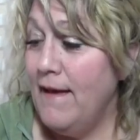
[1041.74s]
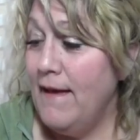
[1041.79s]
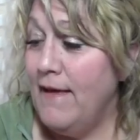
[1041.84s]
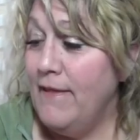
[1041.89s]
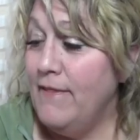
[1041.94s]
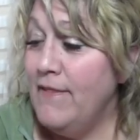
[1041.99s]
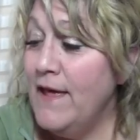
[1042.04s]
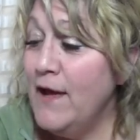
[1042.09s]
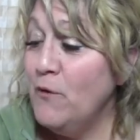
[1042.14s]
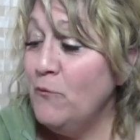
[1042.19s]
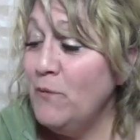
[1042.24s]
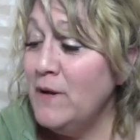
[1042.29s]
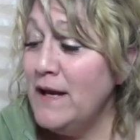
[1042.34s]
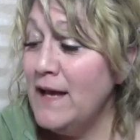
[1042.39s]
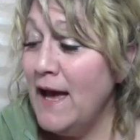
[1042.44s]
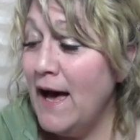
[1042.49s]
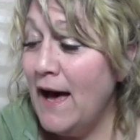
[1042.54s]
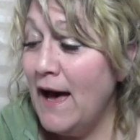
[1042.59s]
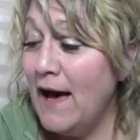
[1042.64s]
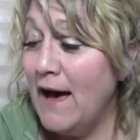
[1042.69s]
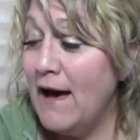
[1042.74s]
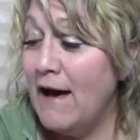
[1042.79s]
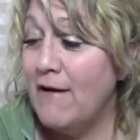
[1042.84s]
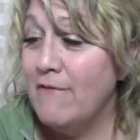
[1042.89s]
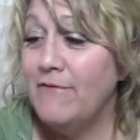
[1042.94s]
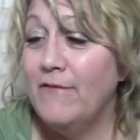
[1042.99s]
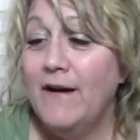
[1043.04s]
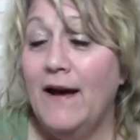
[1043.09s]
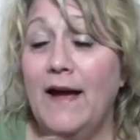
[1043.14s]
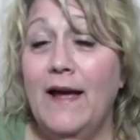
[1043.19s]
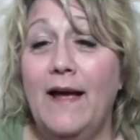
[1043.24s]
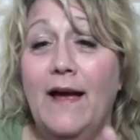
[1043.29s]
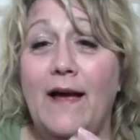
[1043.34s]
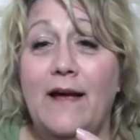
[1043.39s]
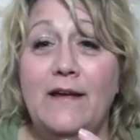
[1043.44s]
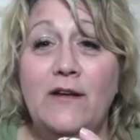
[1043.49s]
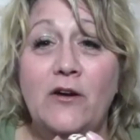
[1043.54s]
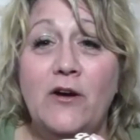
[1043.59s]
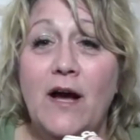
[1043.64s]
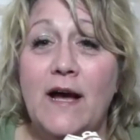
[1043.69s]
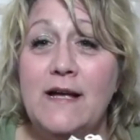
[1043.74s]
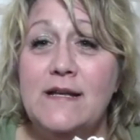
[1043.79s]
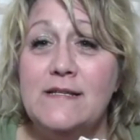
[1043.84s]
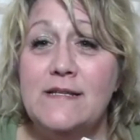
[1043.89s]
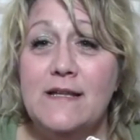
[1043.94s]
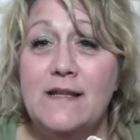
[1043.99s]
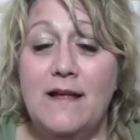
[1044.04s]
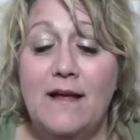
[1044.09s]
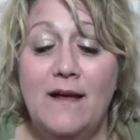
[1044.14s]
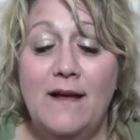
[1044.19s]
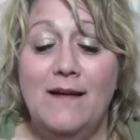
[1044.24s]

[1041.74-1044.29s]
And then we have, you guys,